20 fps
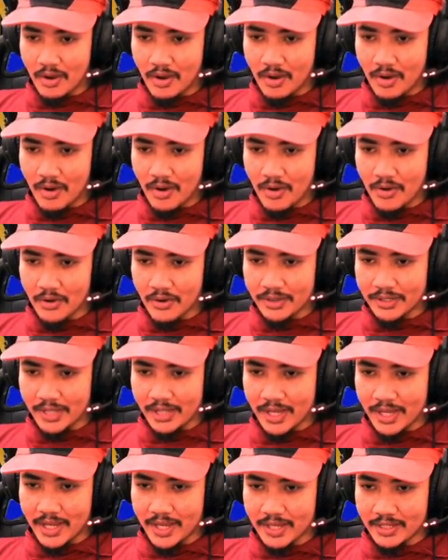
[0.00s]

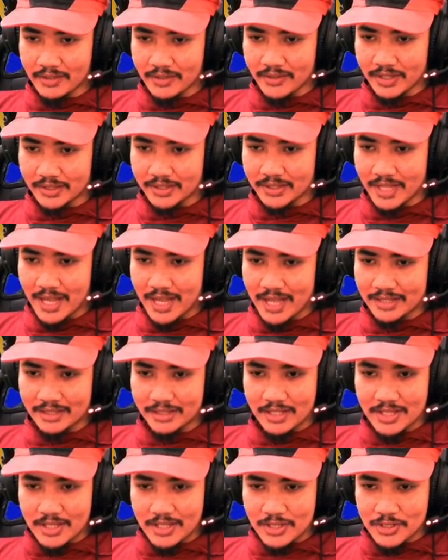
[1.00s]
Okay, look at that.
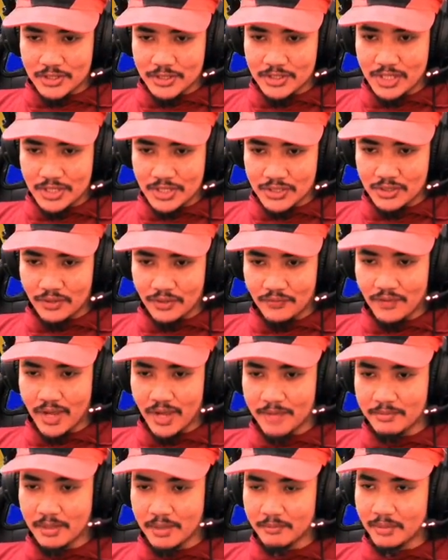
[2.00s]
Still
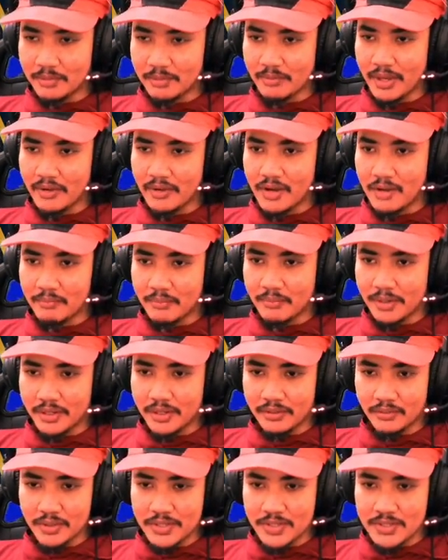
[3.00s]
surviving, but my Rambard
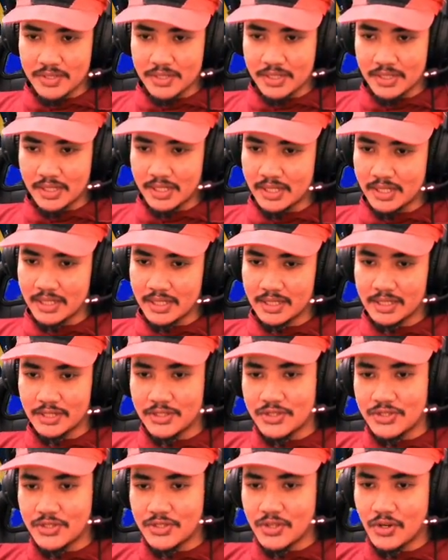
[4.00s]
was killed.
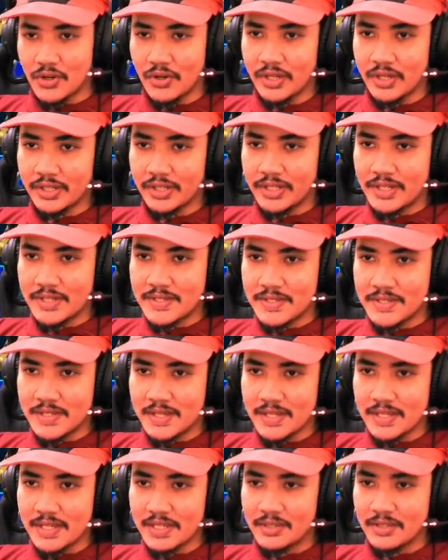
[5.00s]
So it is
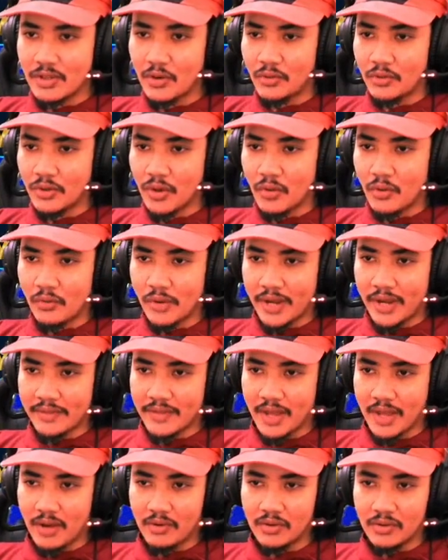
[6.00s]
a no-no right
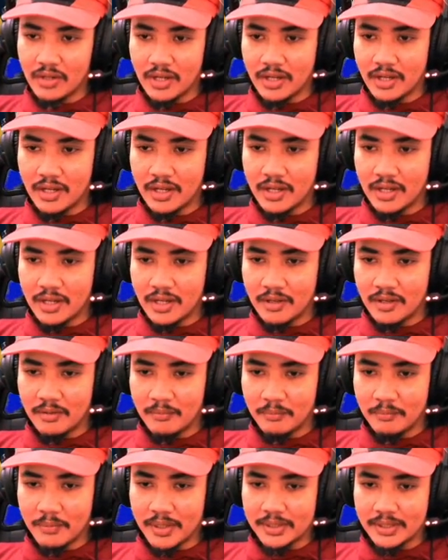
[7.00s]
now.
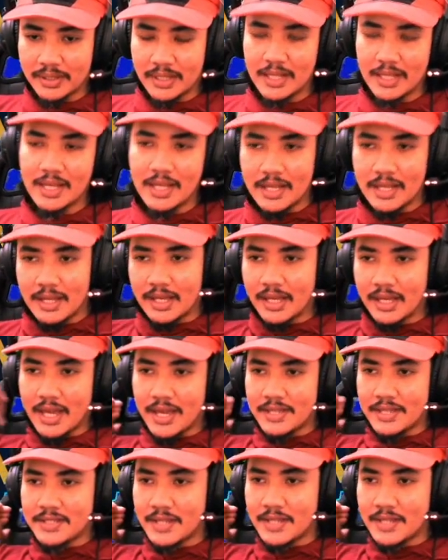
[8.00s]
But guys,